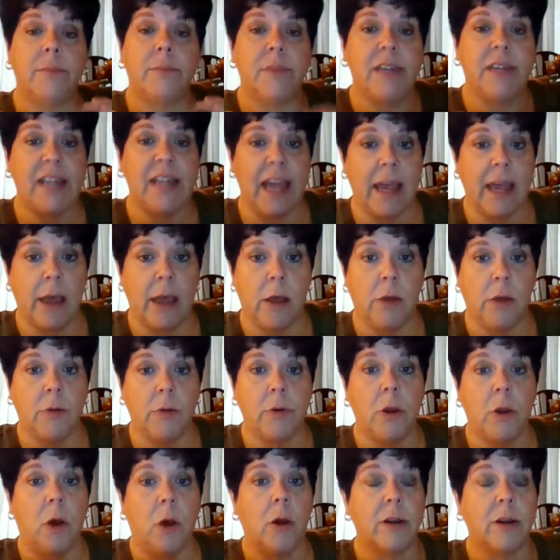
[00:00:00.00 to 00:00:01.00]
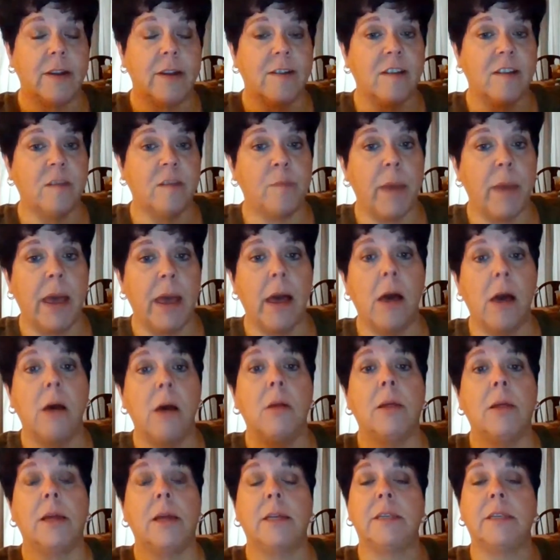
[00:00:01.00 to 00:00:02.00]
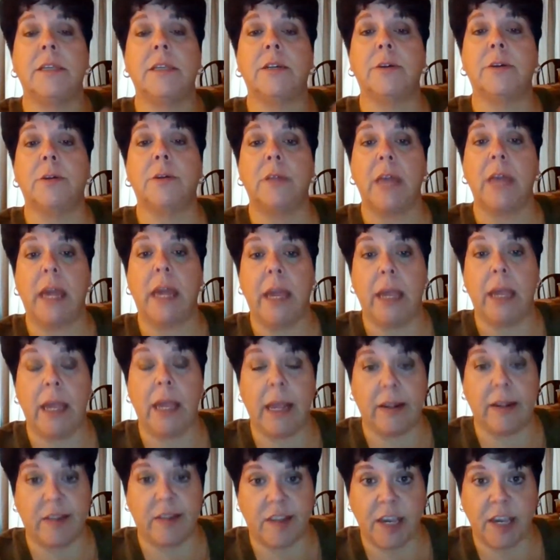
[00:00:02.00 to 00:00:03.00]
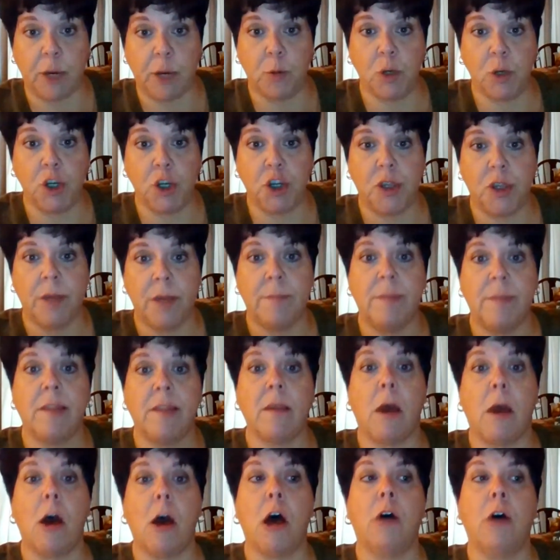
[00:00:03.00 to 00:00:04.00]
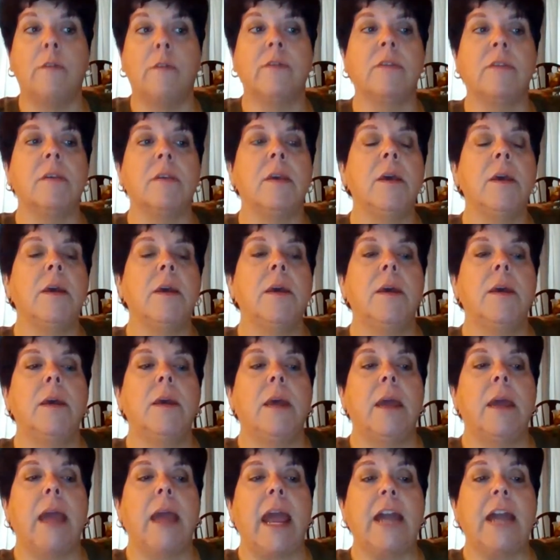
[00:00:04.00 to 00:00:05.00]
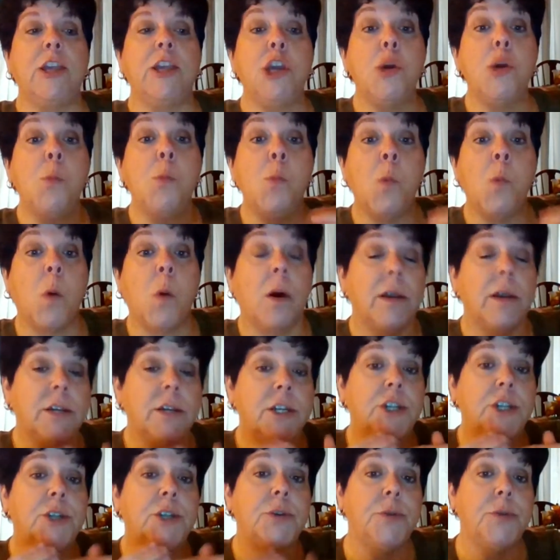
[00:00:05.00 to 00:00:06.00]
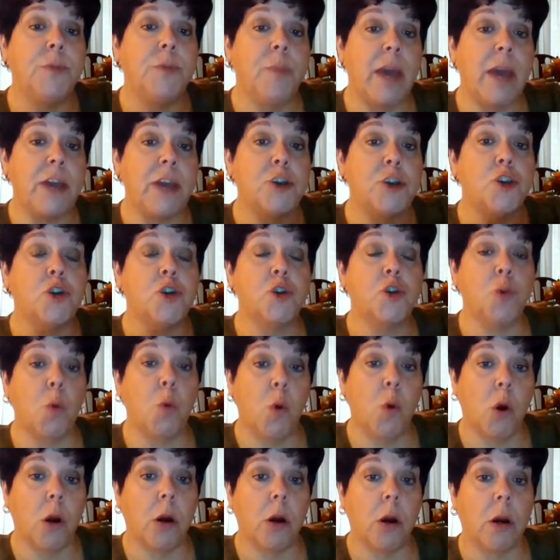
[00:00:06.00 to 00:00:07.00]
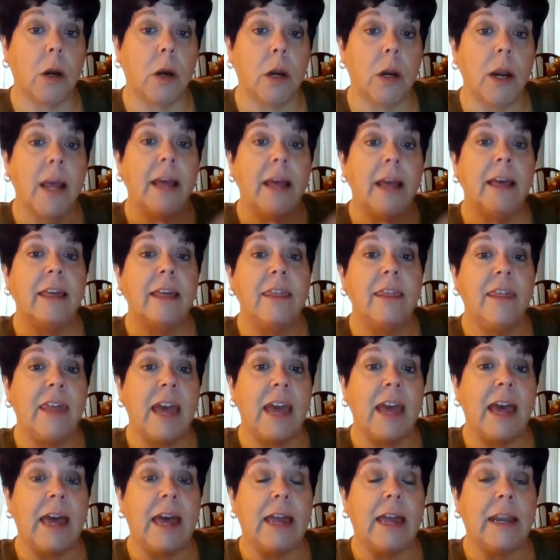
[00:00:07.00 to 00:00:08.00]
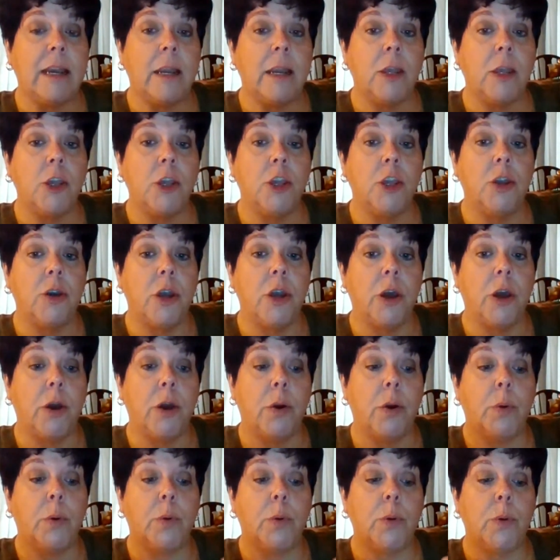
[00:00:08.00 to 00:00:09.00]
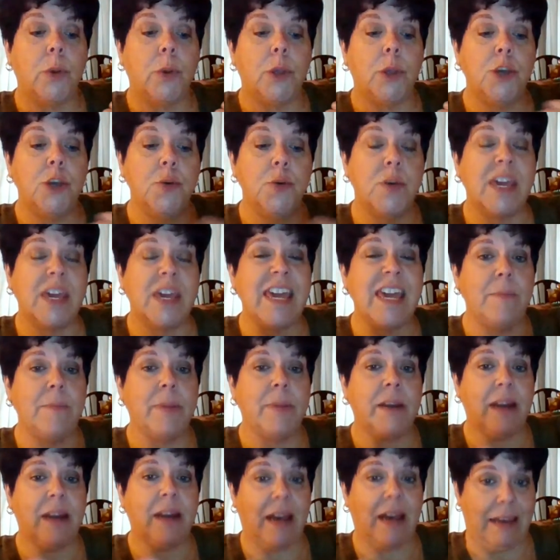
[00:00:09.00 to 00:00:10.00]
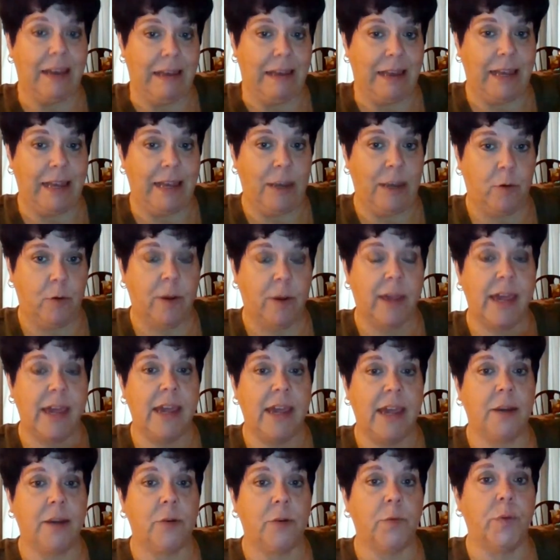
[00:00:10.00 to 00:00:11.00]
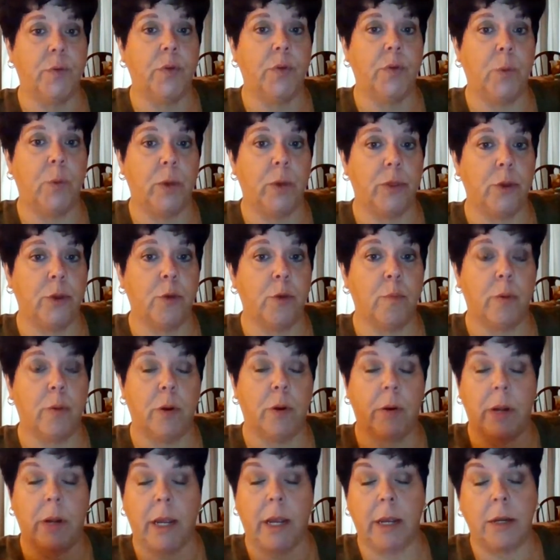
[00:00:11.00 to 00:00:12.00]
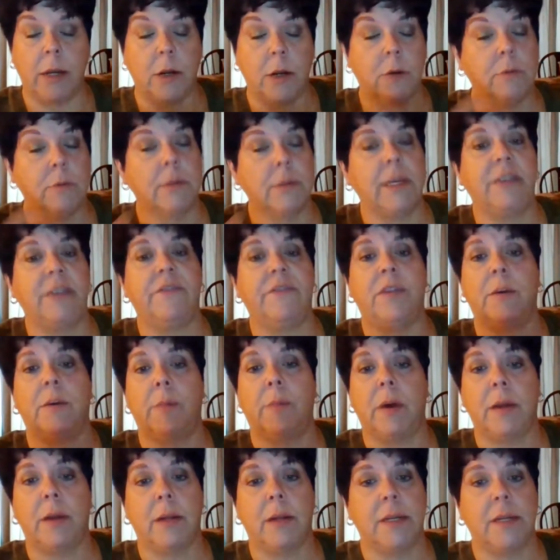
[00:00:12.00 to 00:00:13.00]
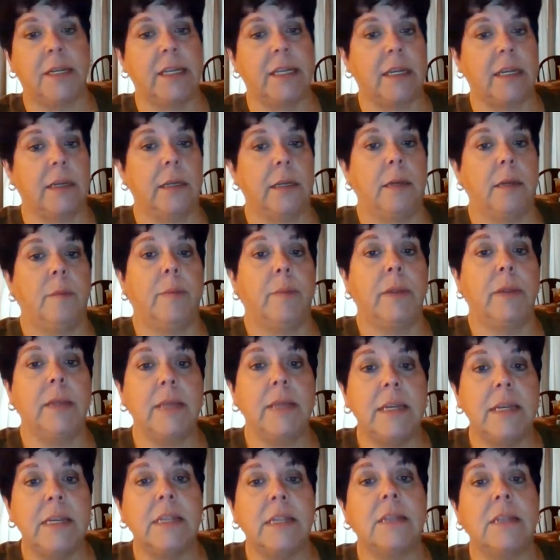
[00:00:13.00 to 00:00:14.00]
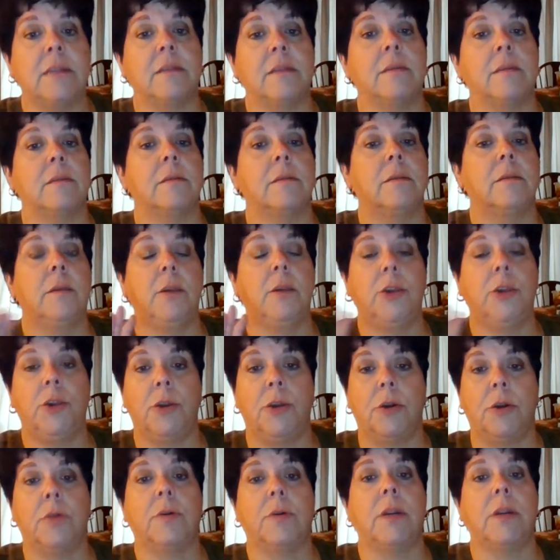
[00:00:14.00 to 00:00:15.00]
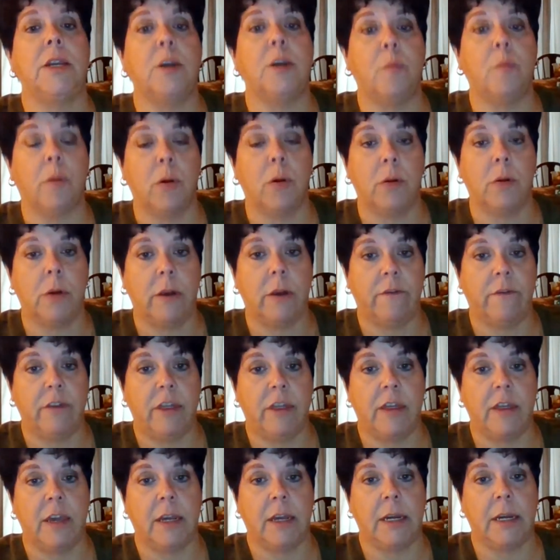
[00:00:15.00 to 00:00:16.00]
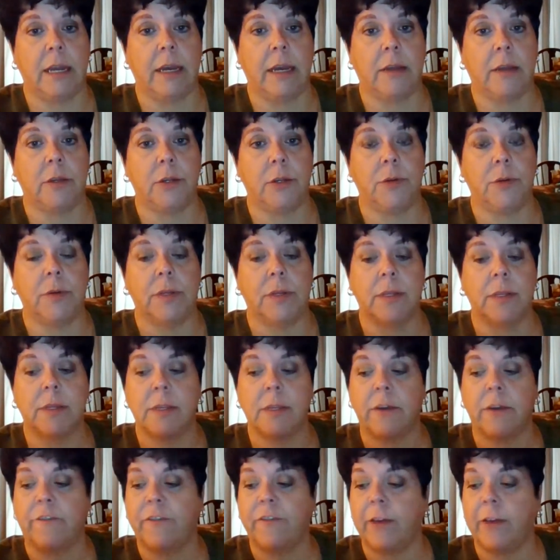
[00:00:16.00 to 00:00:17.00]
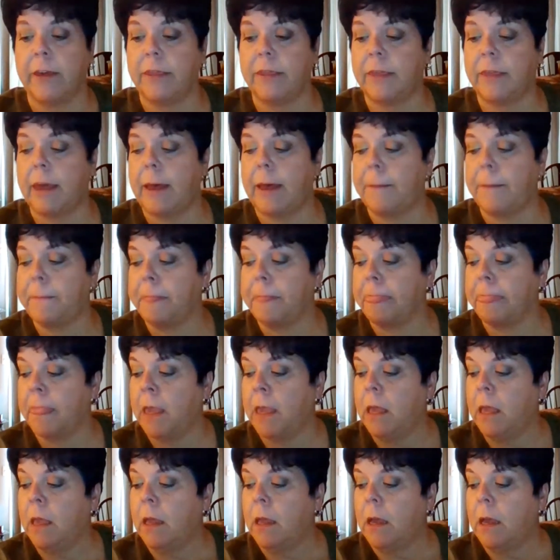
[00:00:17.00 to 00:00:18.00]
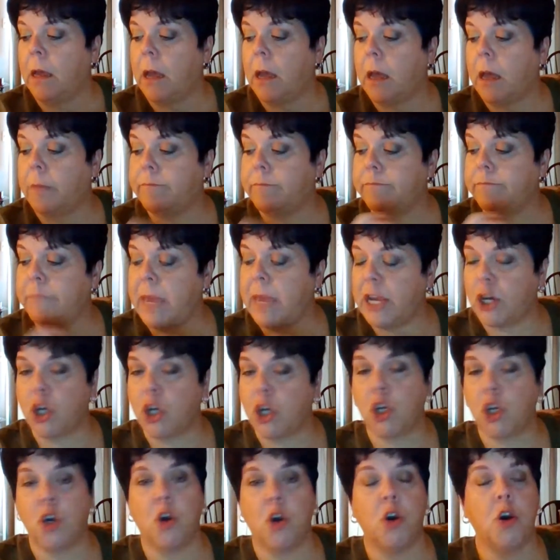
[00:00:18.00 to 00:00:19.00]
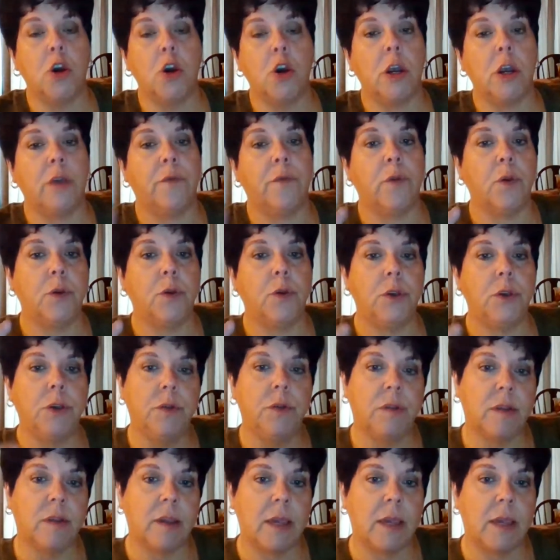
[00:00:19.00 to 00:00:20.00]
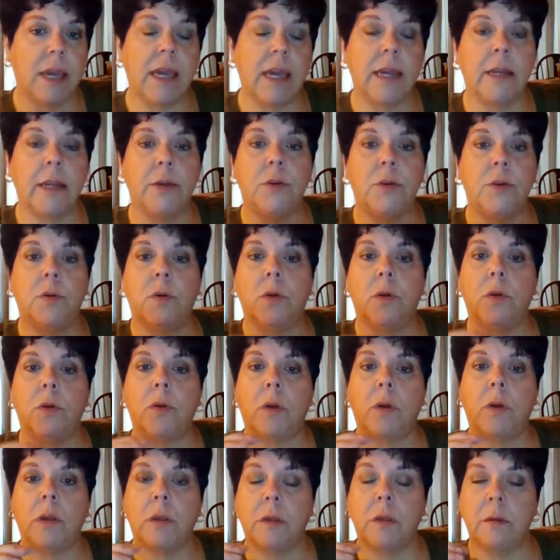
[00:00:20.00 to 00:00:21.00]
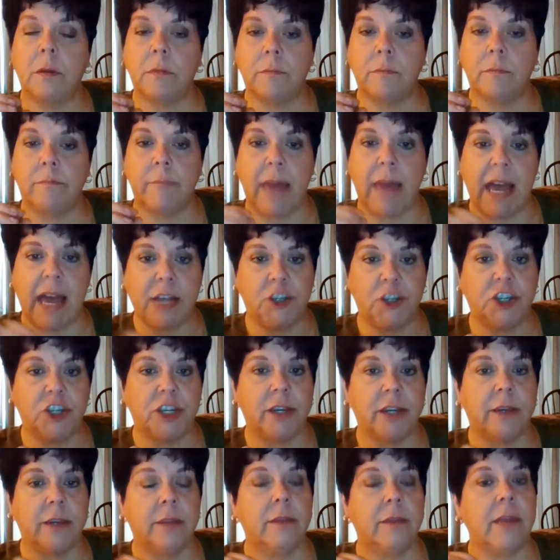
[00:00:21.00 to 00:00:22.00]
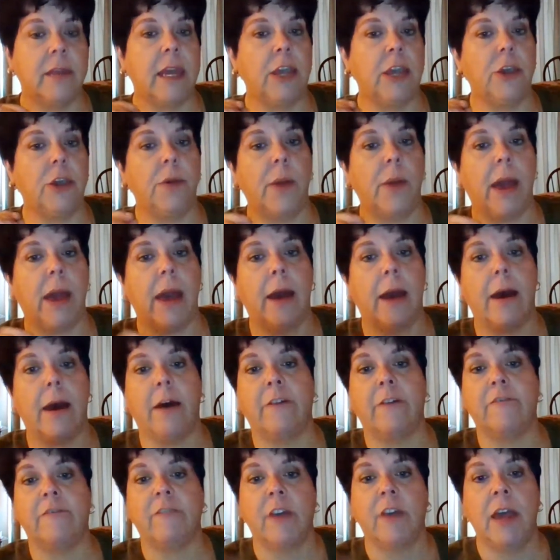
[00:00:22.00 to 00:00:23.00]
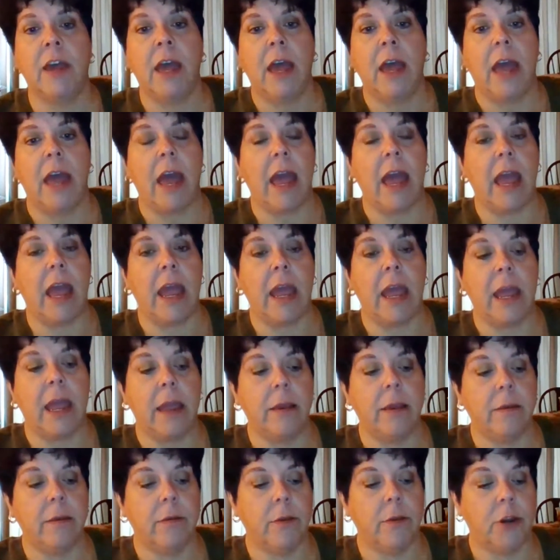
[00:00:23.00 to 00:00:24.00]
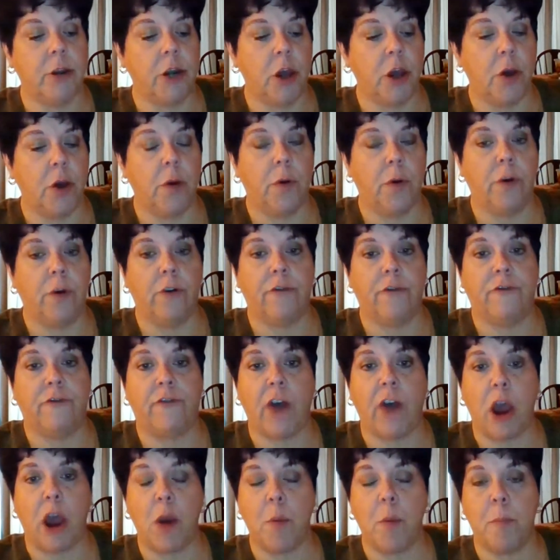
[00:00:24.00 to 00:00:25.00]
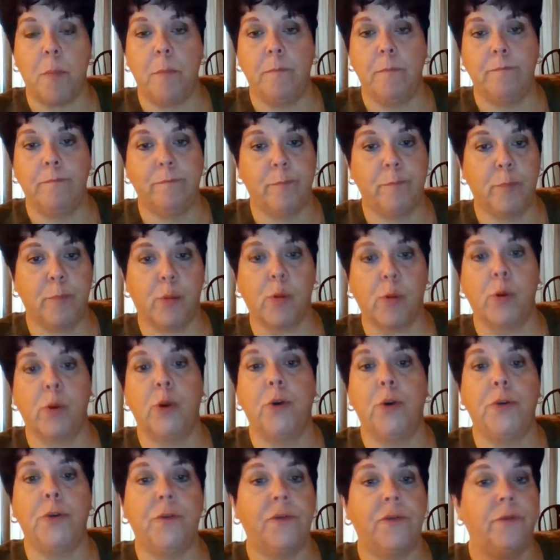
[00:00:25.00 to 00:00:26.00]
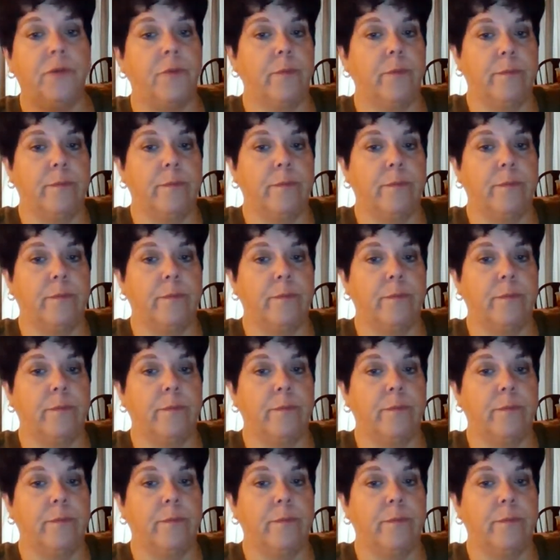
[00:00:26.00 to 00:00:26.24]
down on a spell until they extinguish themselves. And you want to make sure that, you know, you keep an eye on candles when they're burning. Don't leave them unattended, please. You don't need to burn everything down doing stuff like that. Make sure if you're using candle magic that you have a, you know, fireproof.